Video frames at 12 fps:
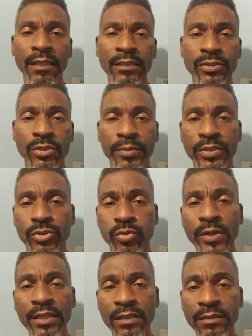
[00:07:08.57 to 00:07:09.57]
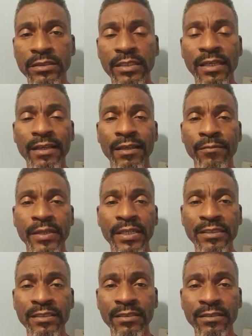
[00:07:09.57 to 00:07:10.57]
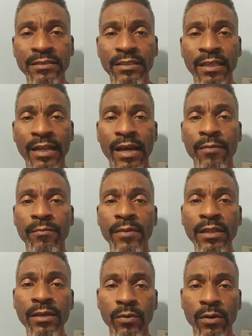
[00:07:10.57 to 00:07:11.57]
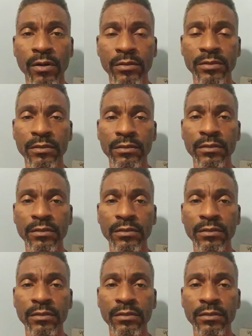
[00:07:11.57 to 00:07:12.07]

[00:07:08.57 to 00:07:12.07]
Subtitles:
So between understanding business and how money works,